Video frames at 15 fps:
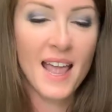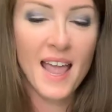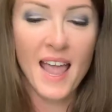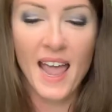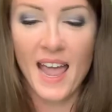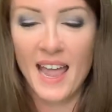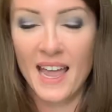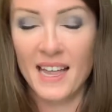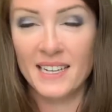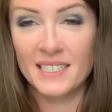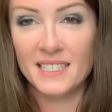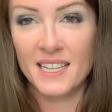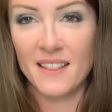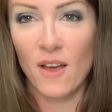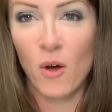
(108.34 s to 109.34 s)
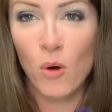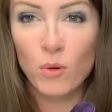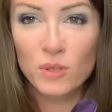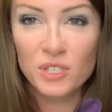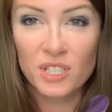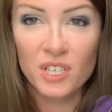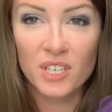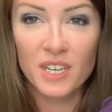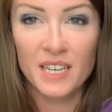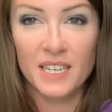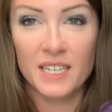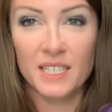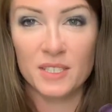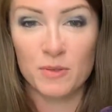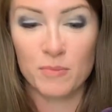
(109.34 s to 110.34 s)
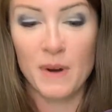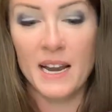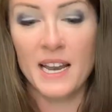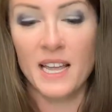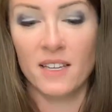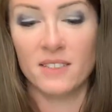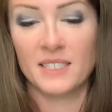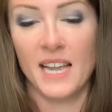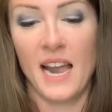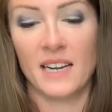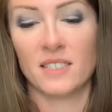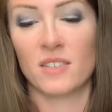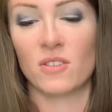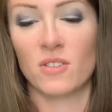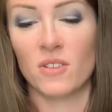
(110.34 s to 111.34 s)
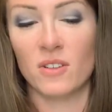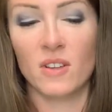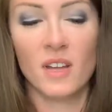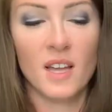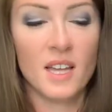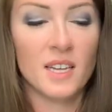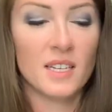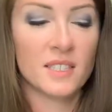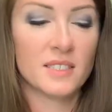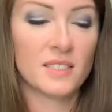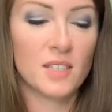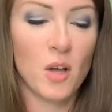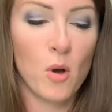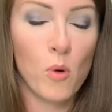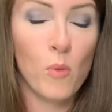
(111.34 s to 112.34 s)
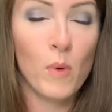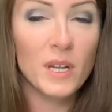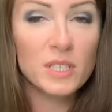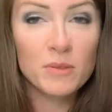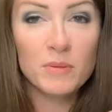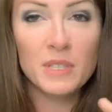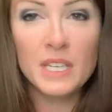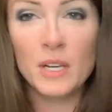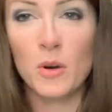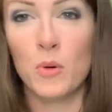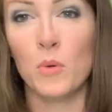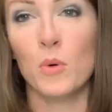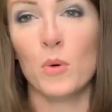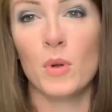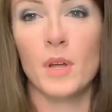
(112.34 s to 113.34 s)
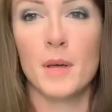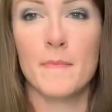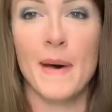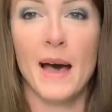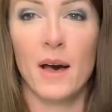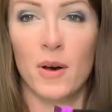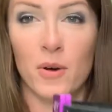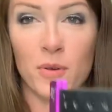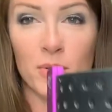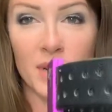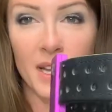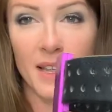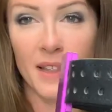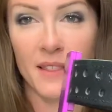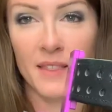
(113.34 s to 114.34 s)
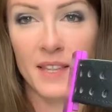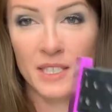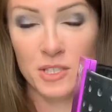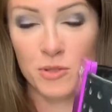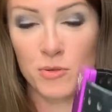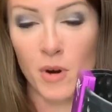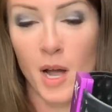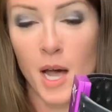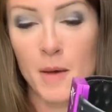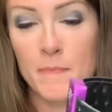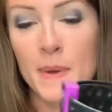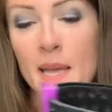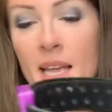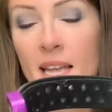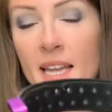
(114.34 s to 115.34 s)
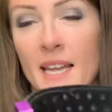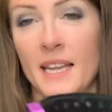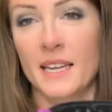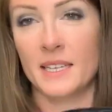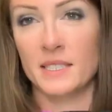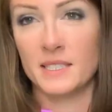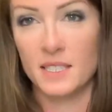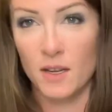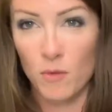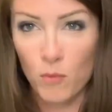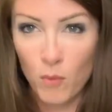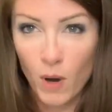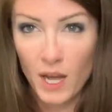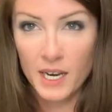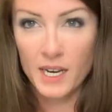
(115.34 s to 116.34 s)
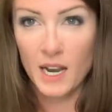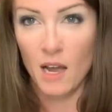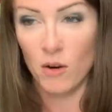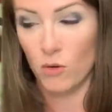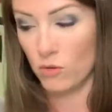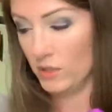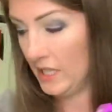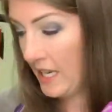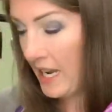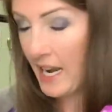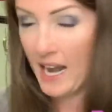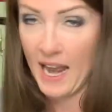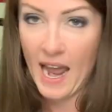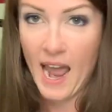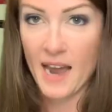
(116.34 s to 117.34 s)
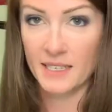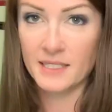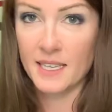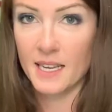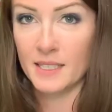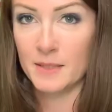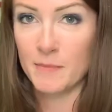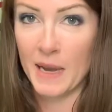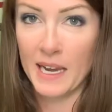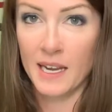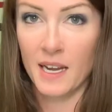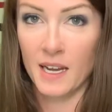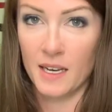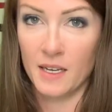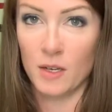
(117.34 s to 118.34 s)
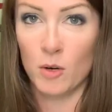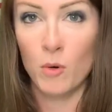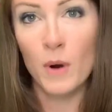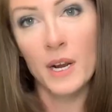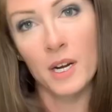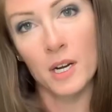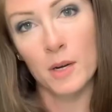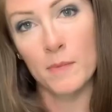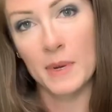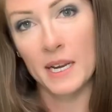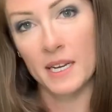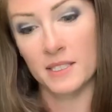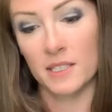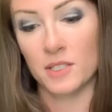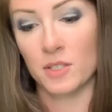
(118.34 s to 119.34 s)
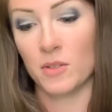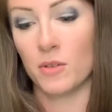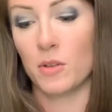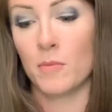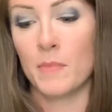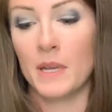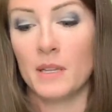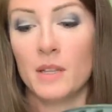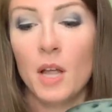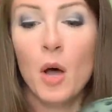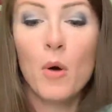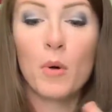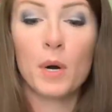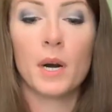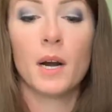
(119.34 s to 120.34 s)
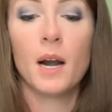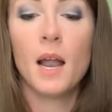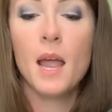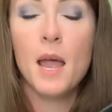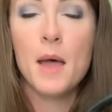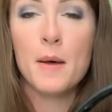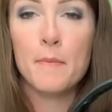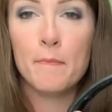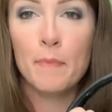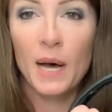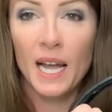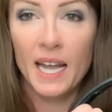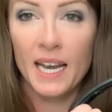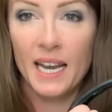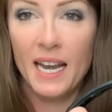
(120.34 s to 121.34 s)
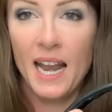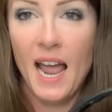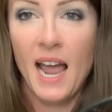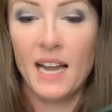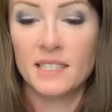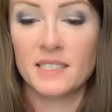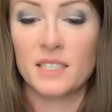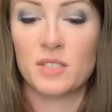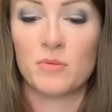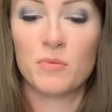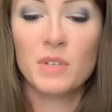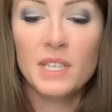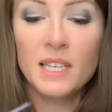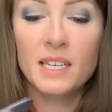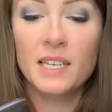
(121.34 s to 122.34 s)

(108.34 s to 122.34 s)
And the holster is Red Hill Tactical. So what's really cool about this drop is, one, not only can I access my gun quicker because it's a little bit lower, but it has this really